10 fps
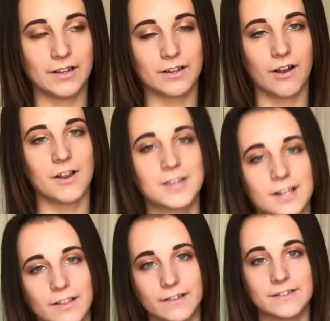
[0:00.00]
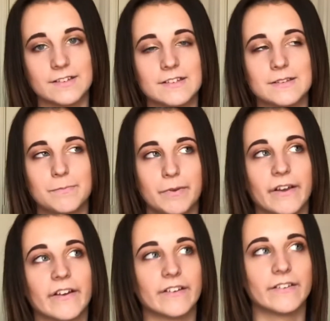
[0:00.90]
contact lenses
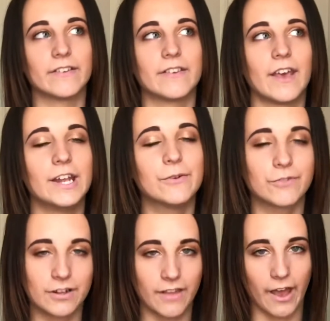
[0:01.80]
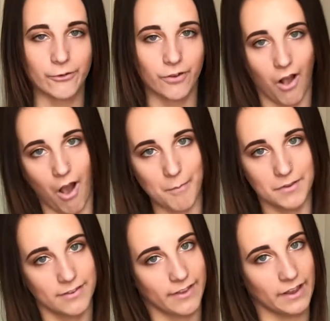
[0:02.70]
because I didn't want to lie to a cop and
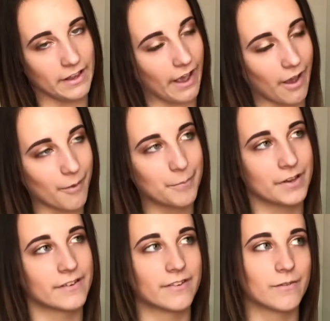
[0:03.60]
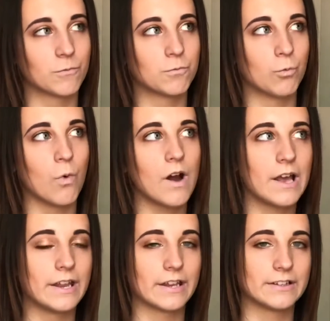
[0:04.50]
say yeah, because one,
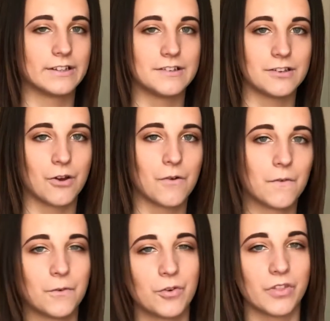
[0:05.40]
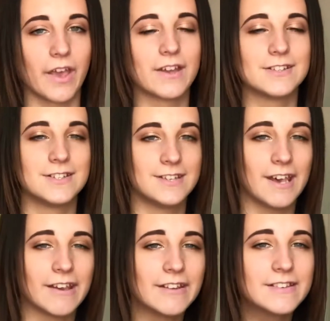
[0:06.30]
I didn't know if you could like
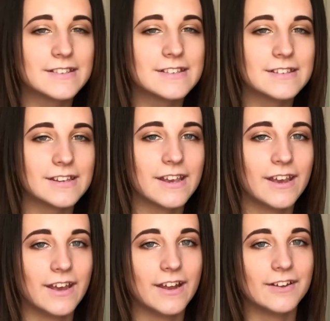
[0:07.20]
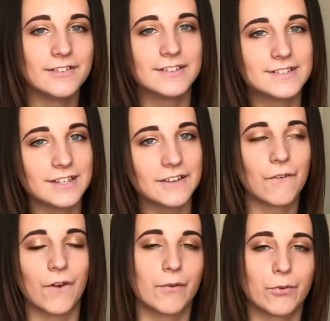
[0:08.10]
test to see
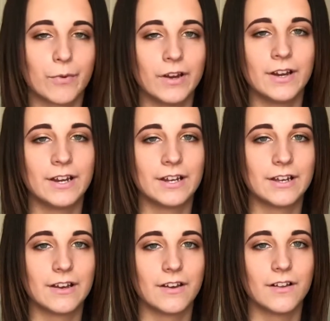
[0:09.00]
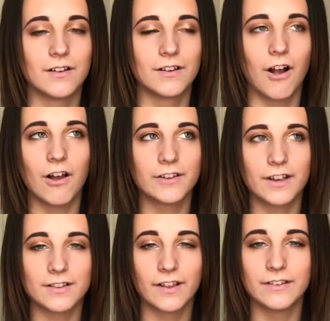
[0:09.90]
if I was wearing
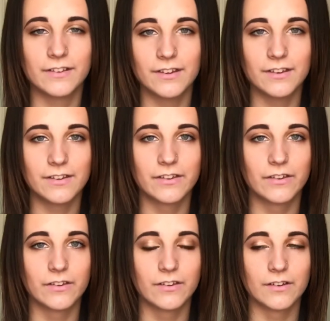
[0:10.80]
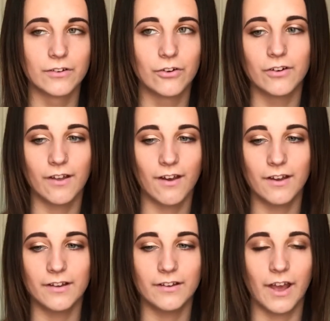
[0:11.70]
contact lenses or
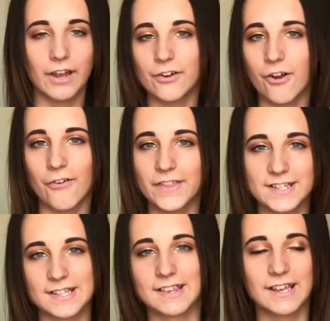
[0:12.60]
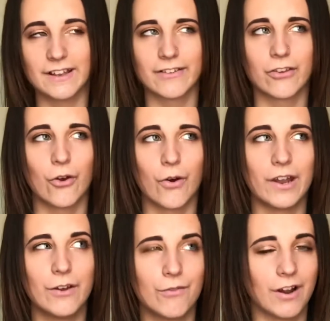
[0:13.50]
not. I don't know if that's a thing, so I
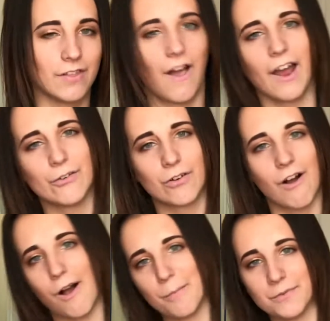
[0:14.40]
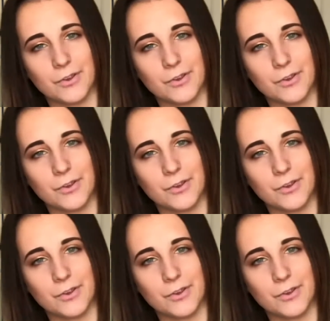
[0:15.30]
didn't want to lie to a cop,